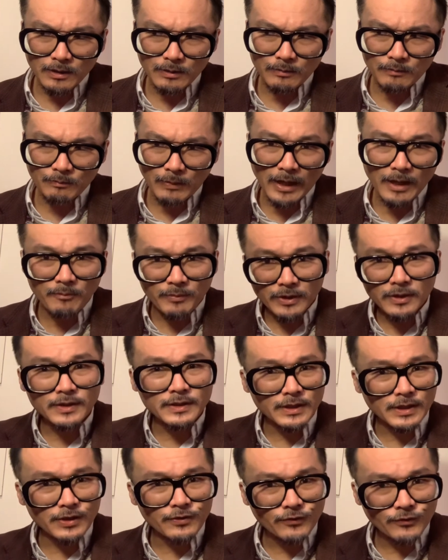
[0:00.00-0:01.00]
my
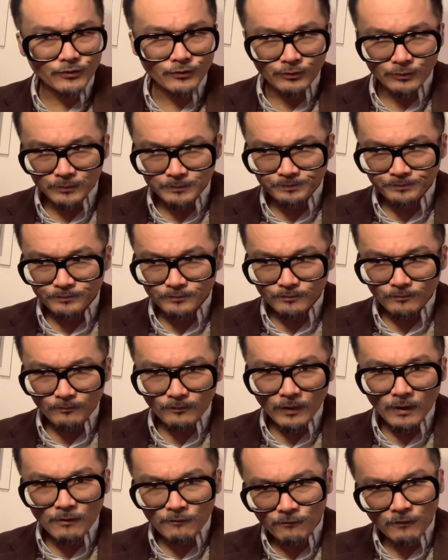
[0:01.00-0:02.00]
ability to
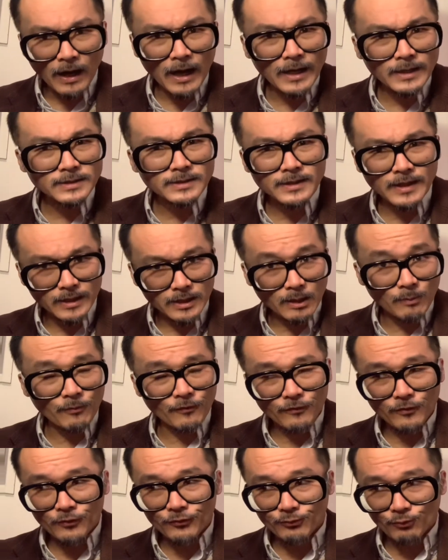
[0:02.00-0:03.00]
find, say, a number
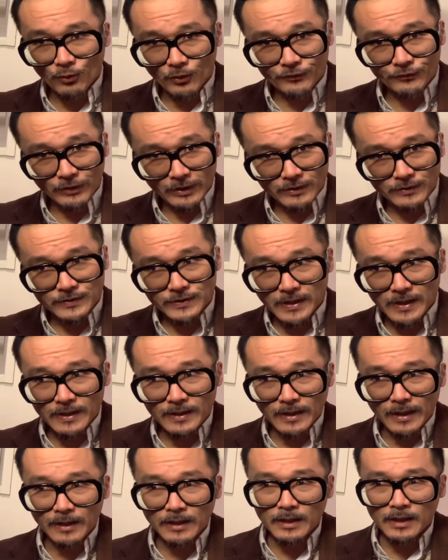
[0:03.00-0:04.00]
of those works, I could say
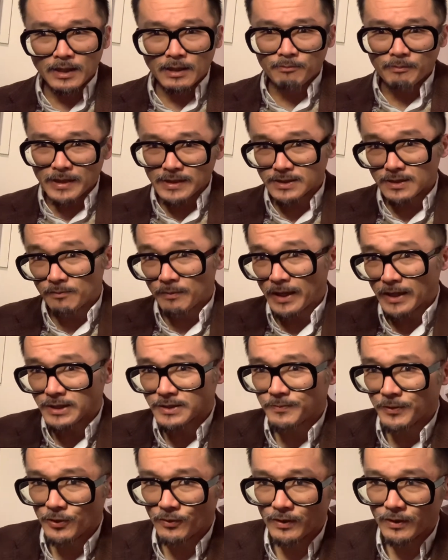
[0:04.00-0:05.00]
that based on my
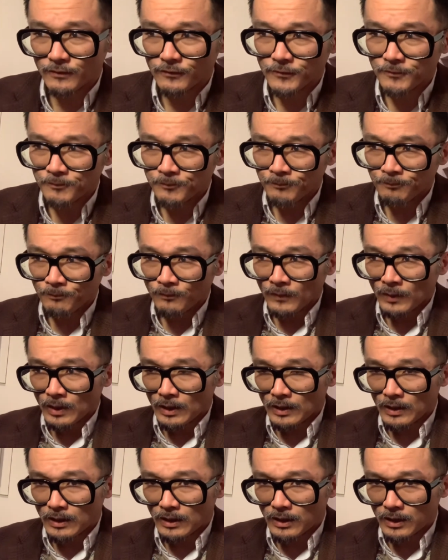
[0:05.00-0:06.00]
experience,
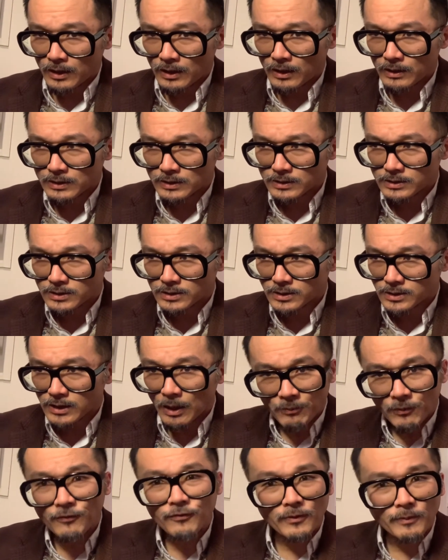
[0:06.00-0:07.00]

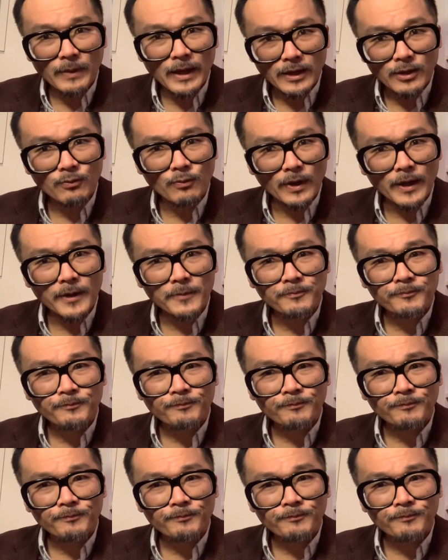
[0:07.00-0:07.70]
some of them anyway